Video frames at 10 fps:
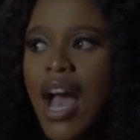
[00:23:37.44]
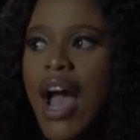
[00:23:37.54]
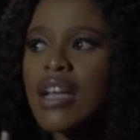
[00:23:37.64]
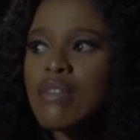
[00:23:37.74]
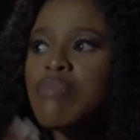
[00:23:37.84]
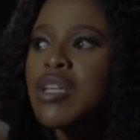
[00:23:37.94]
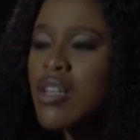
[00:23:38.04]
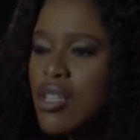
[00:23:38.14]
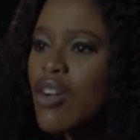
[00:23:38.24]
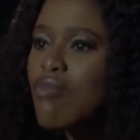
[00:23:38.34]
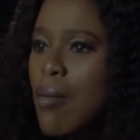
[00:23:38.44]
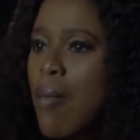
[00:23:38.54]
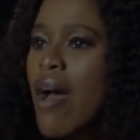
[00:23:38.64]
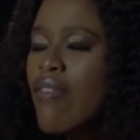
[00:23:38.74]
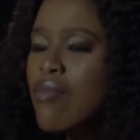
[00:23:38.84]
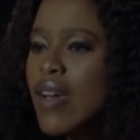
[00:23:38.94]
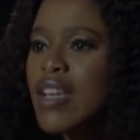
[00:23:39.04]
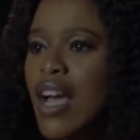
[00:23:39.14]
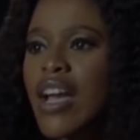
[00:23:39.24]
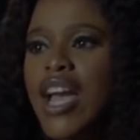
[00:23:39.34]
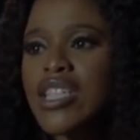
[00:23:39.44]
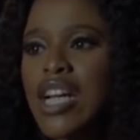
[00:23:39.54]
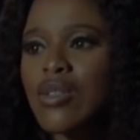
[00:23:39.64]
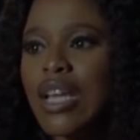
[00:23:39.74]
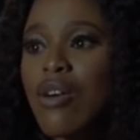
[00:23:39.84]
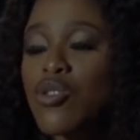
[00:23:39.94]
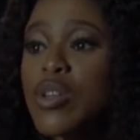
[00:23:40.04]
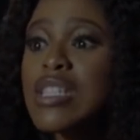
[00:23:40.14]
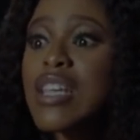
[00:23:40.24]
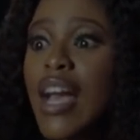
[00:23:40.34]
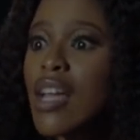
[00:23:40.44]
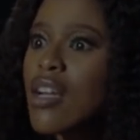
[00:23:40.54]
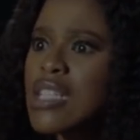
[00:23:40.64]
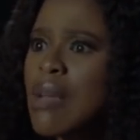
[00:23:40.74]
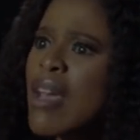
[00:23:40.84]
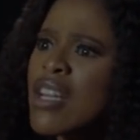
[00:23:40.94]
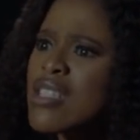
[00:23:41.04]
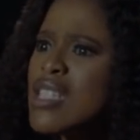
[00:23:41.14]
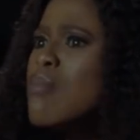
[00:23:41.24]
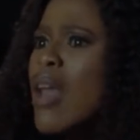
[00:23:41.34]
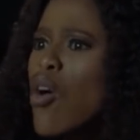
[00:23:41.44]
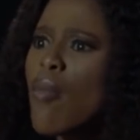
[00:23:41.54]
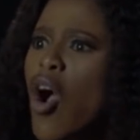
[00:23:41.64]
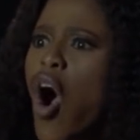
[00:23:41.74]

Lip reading: And because of my mom having me at a young age as well, like, I was always scared, because they made it seem like, oh my